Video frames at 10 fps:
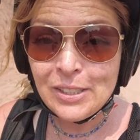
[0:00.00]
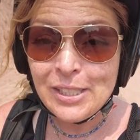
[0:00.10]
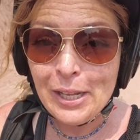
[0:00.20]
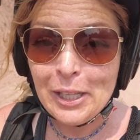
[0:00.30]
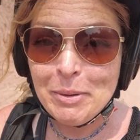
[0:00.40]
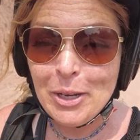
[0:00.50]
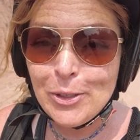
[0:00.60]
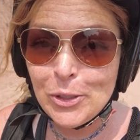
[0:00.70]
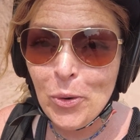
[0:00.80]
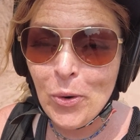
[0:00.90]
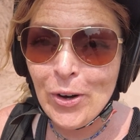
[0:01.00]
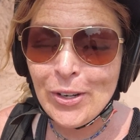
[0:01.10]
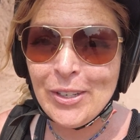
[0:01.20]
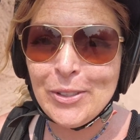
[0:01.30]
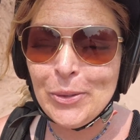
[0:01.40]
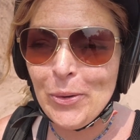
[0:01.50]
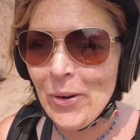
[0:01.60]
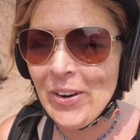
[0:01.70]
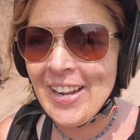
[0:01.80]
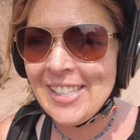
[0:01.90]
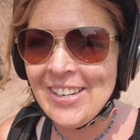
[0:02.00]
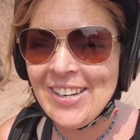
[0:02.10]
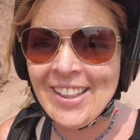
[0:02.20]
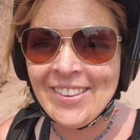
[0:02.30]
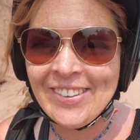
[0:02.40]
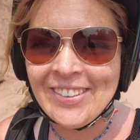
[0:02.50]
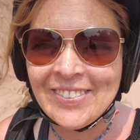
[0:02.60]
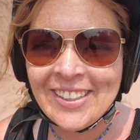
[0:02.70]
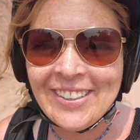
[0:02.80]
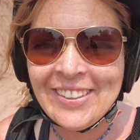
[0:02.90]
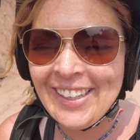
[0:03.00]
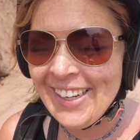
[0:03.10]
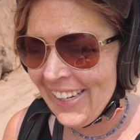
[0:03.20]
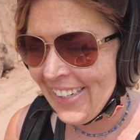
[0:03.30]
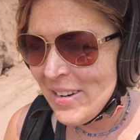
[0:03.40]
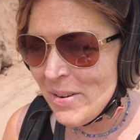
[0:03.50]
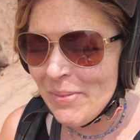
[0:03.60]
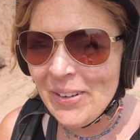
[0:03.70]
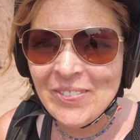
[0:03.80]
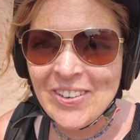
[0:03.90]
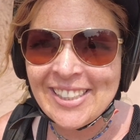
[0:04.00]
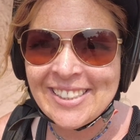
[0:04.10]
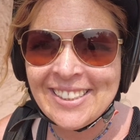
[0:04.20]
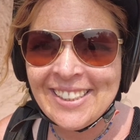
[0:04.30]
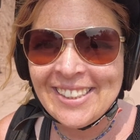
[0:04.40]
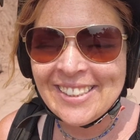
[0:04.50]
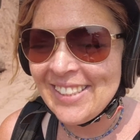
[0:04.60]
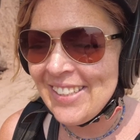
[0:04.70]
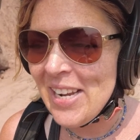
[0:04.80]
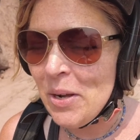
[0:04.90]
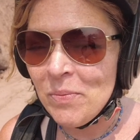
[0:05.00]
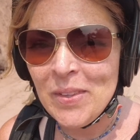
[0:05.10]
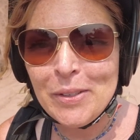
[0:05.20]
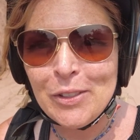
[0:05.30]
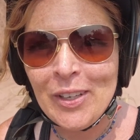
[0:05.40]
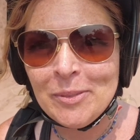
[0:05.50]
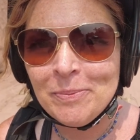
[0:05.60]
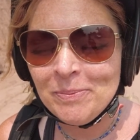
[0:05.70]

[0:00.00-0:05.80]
telling me, use your horn, that's how you get through. I'm like, okay, perfect. So yeah, that was fun.